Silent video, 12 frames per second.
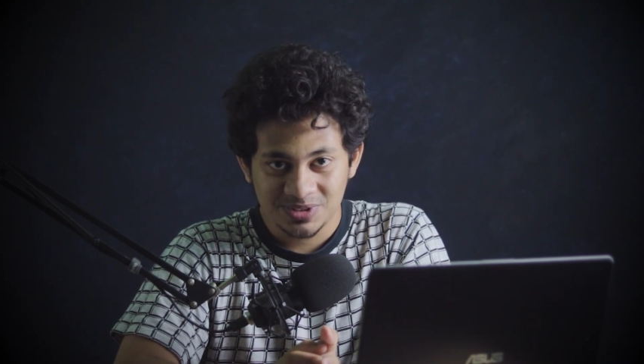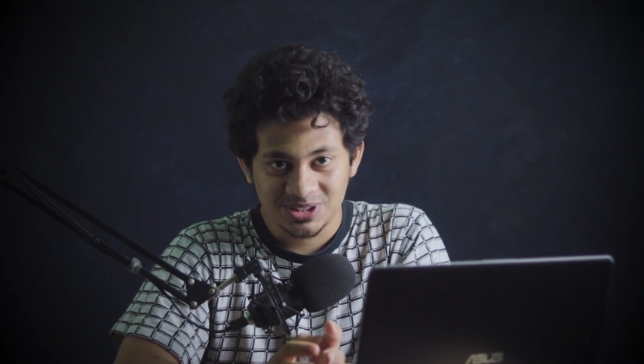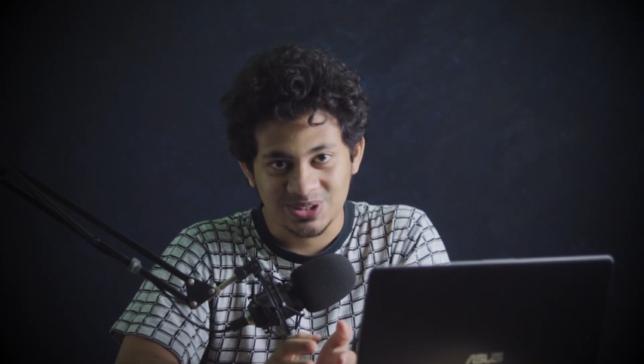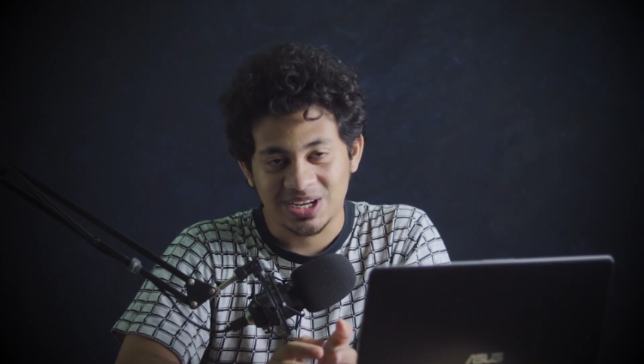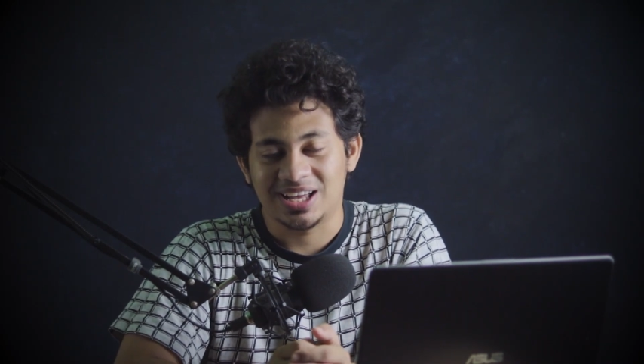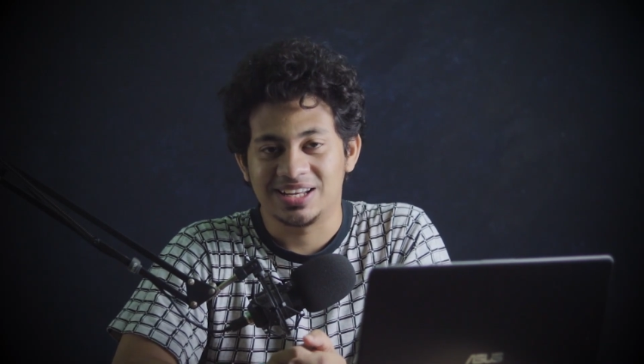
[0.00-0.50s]

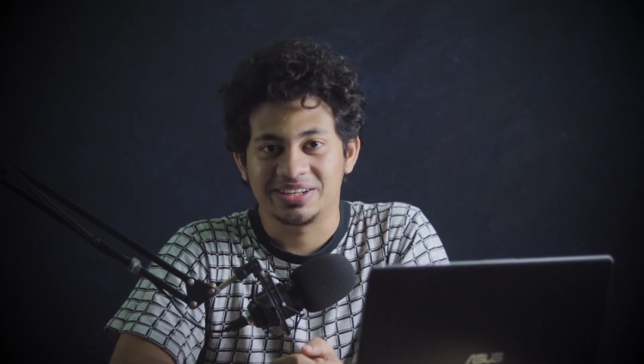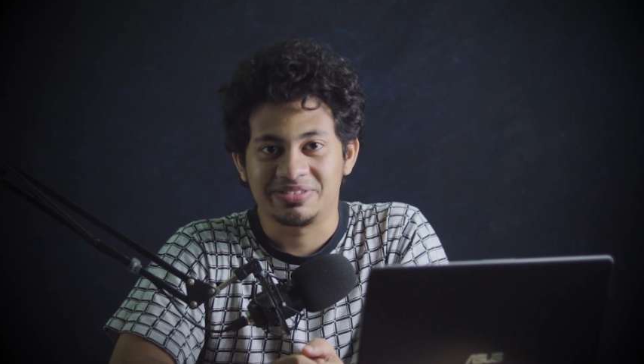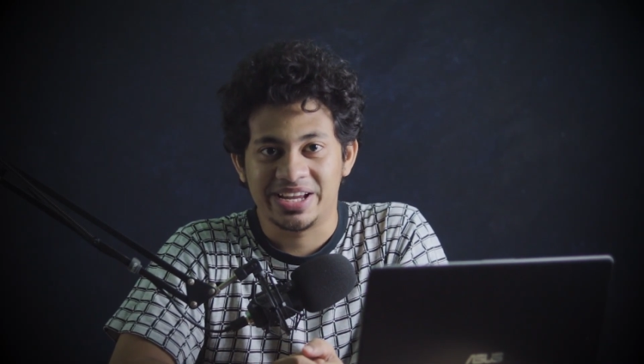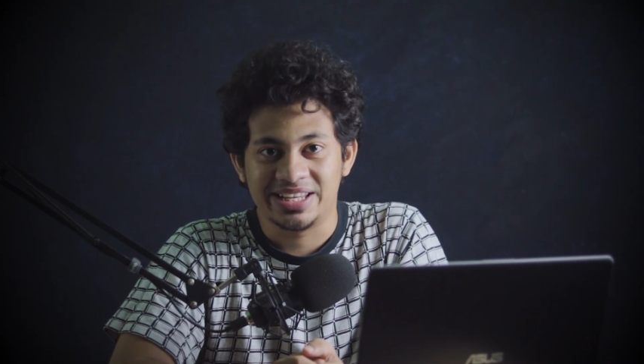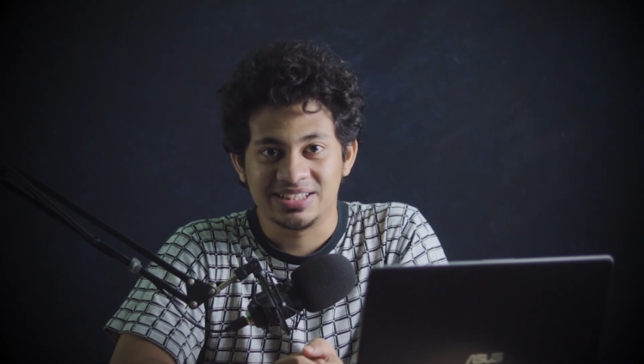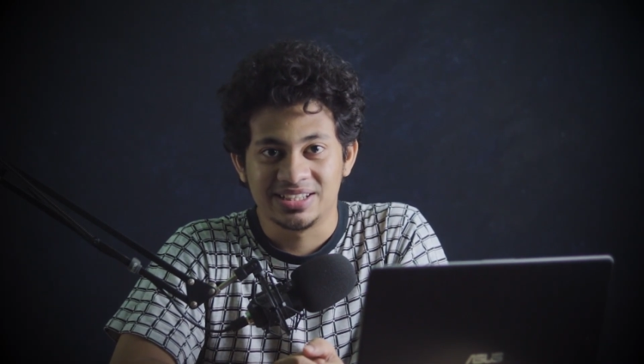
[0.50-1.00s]
to color
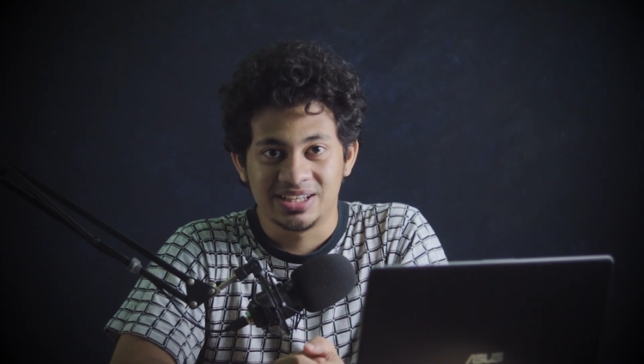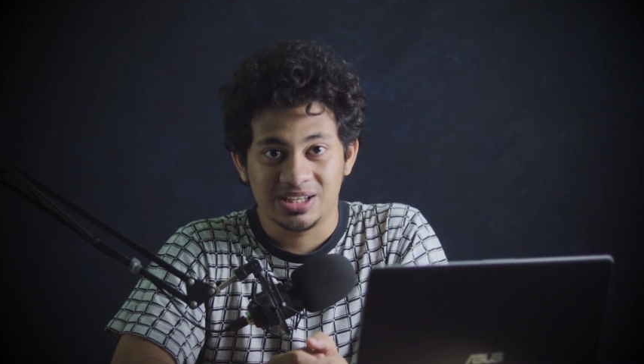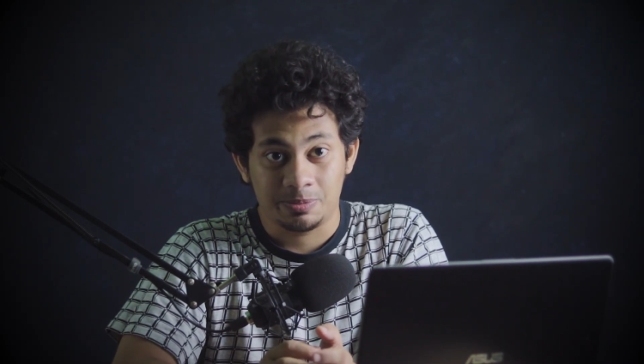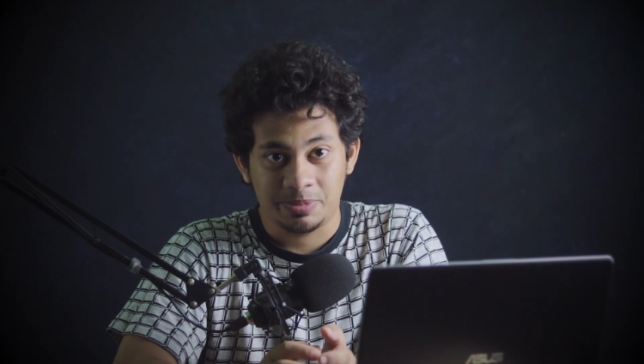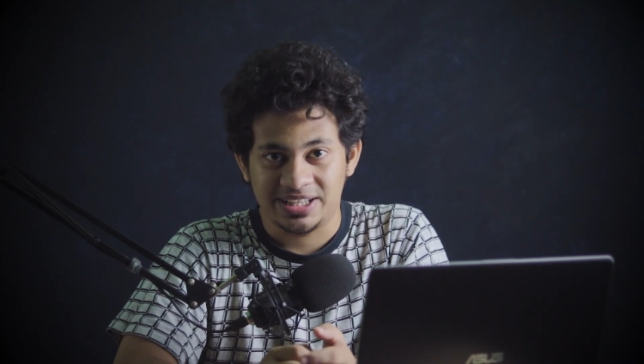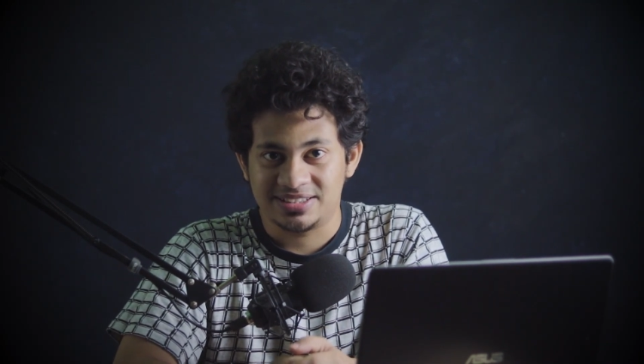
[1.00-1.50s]
grade
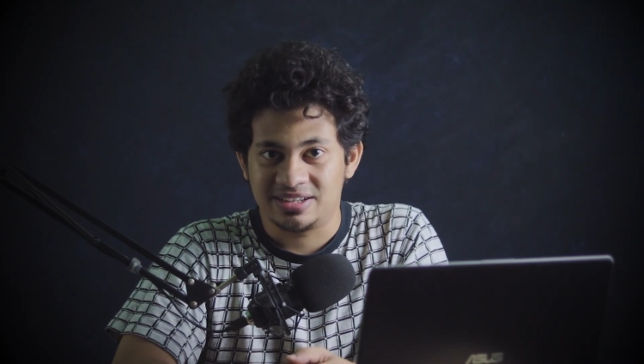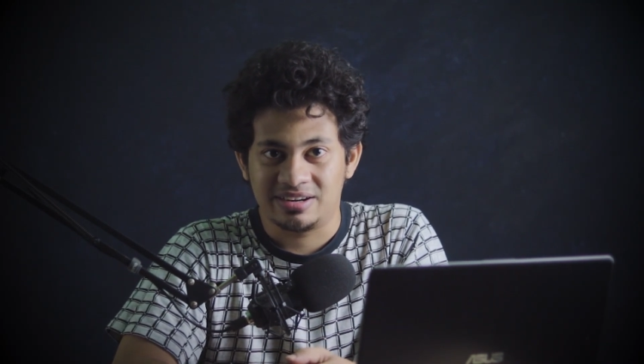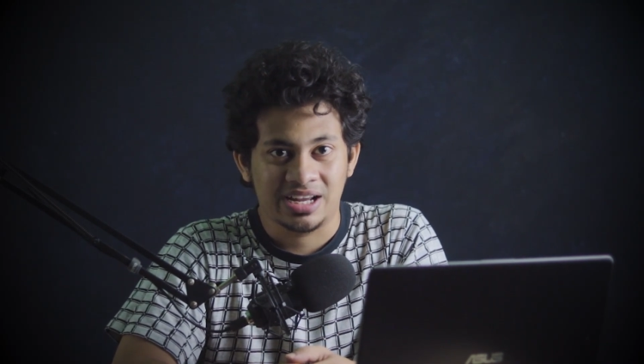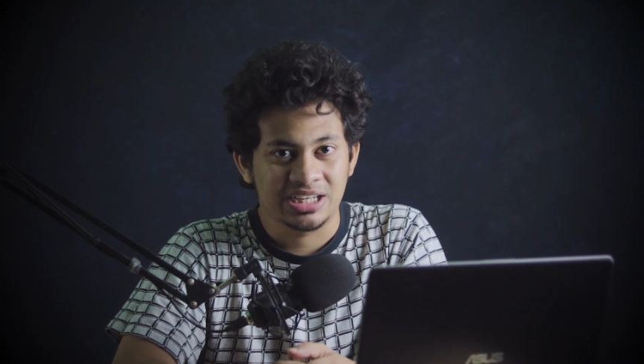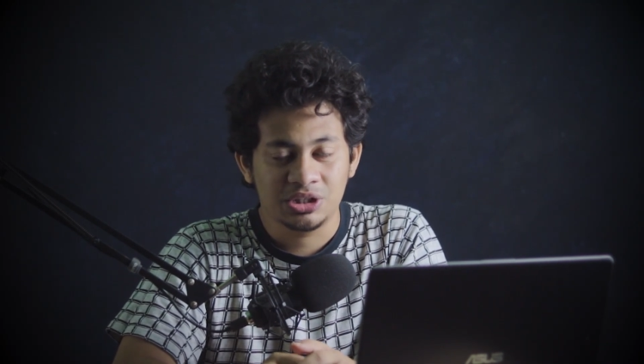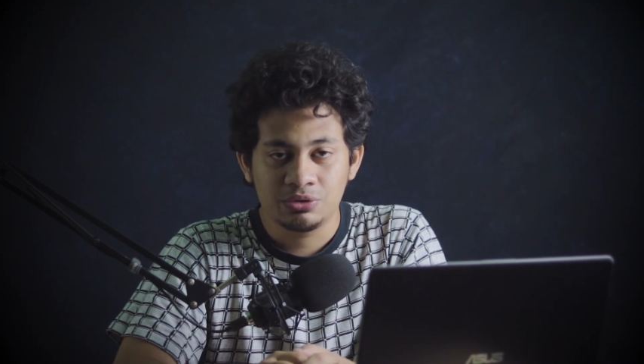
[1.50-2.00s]
a picture
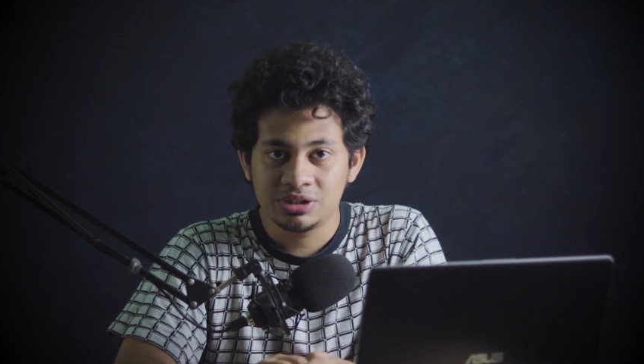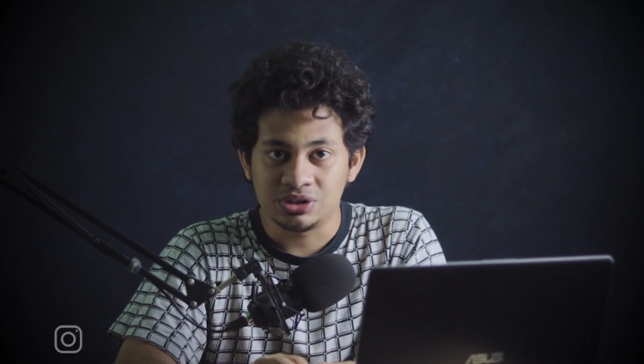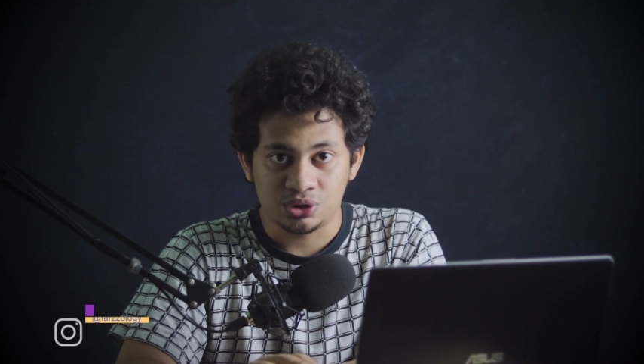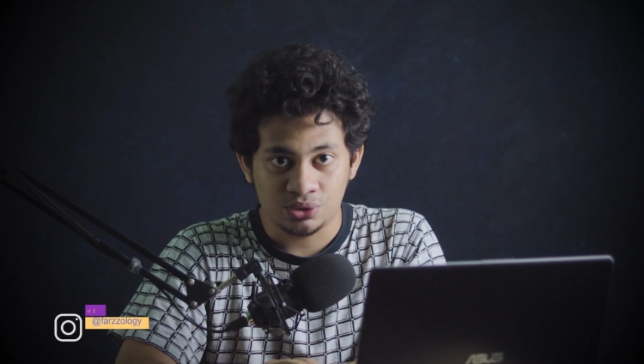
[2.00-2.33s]
and you can